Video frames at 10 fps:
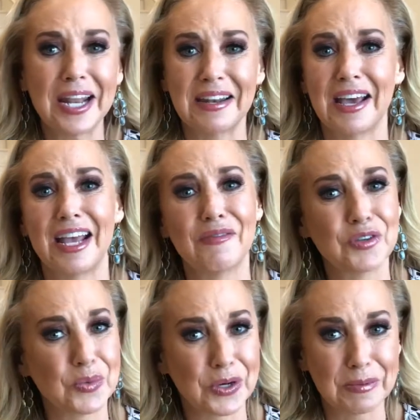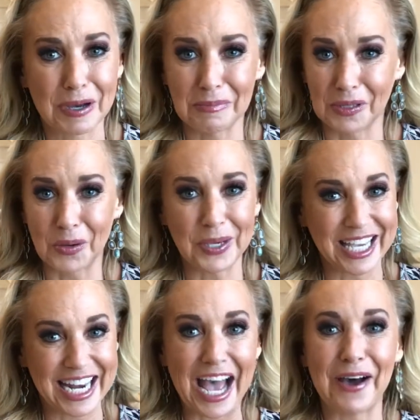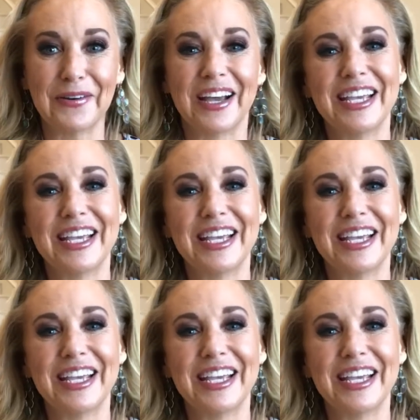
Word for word: and not have to worry about blowing it out.